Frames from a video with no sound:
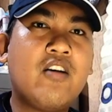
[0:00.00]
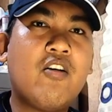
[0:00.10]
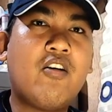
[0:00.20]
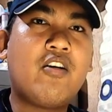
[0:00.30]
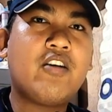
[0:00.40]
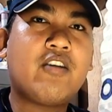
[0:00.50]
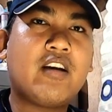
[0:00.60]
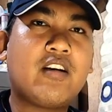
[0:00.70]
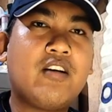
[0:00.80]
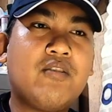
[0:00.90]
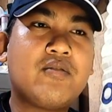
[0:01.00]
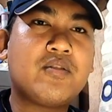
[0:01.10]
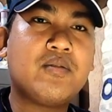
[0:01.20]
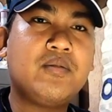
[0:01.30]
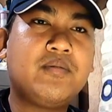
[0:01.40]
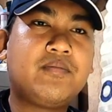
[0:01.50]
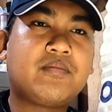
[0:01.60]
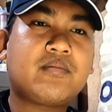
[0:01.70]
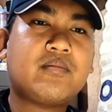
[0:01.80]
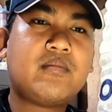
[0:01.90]
Or you can go to
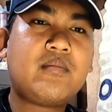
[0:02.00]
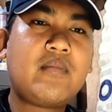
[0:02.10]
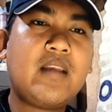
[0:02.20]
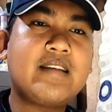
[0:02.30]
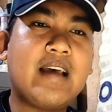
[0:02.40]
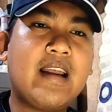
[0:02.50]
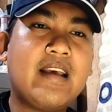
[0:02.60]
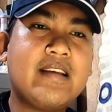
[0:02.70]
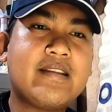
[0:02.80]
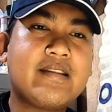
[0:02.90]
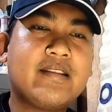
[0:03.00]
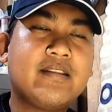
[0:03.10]
settings